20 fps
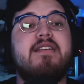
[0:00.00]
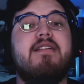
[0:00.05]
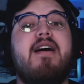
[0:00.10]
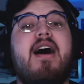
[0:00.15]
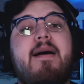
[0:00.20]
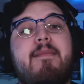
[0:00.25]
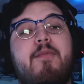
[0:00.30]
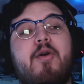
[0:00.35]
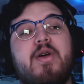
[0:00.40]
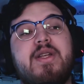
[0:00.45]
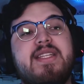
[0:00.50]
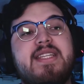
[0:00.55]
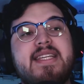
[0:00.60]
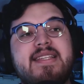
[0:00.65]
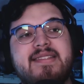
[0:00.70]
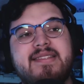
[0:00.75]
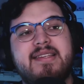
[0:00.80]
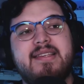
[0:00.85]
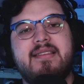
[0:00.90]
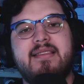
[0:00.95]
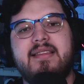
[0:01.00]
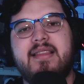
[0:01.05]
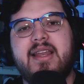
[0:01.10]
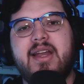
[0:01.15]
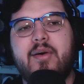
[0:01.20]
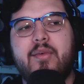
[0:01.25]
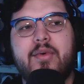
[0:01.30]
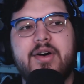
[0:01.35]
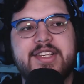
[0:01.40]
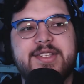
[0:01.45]
But it's a lot more distant
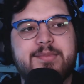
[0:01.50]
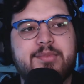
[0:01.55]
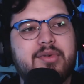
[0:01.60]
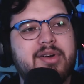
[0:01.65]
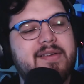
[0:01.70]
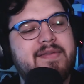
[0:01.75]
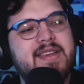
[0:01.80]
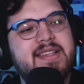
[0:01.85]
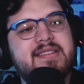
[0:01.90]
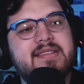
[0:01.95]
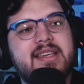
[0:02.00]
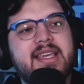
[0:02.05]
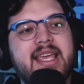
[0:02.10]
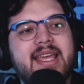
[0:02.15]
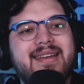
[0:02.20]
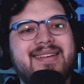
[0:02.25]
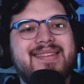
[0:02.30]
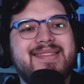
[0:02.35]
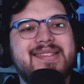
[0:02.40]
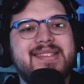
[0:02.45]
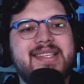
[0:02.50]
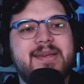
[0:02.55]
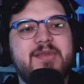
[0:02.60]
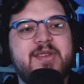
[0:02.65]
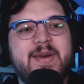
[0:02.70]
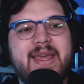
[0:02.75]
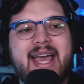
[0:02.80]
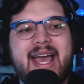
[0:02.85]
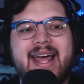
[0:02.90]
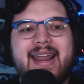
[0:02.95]
than it was previously and doesn't
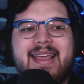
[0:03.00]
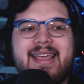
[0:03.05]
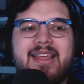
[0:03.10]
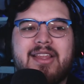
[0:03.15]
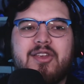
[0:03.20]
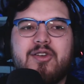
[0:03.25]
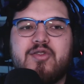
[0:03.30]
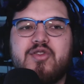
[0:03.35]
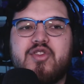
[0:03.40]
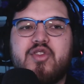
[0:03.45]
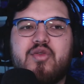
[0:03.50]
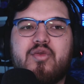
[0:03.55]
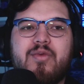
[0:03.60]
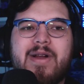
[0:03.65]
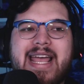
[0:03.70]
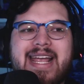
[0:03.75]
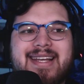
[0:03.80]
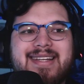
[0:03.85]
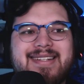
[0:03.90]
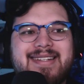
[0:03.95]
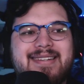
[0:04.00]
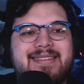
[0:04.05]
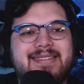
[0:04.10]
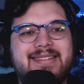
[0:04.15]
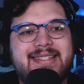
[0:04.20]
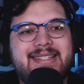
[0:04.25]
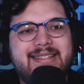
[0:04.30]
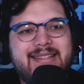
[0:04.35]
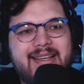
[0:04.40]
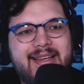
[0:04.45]
seem to be heading in your direct
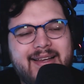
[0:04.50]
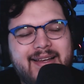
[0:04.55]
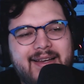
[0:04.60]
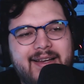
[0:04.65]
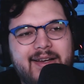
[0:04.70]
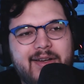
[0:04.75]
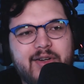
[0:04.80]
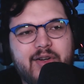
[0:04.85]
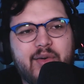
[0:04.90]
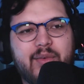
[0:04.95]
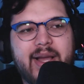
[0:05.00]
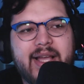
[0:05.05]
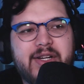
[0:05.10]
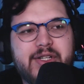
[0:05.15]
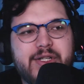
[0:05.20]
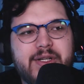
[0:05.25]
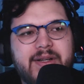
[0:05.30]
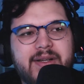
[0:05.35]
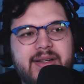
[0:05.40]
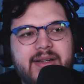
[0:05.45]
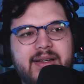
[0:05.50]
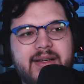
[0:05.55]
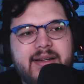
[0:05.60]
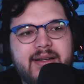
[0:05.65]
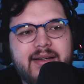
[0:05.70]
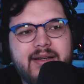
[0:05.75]
uh, direction.